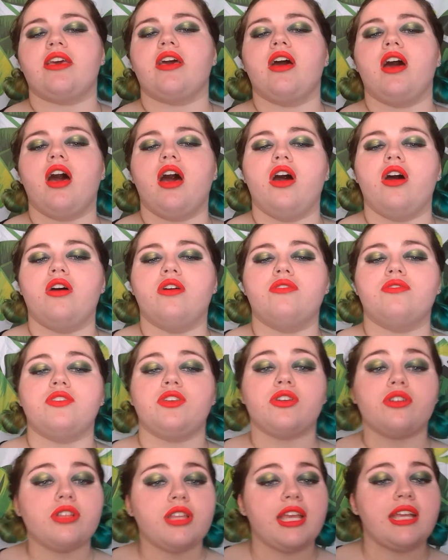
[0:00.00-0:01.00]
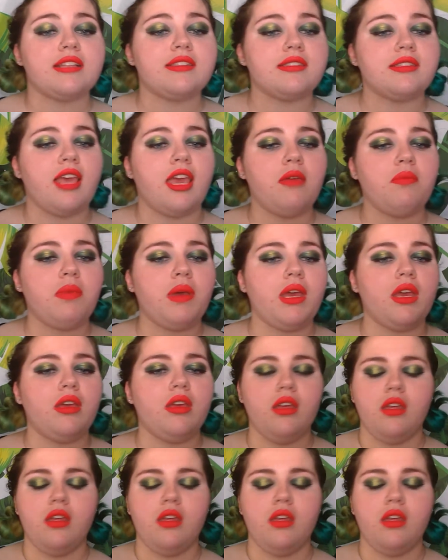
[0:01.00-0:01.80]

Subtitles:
of your landscaping.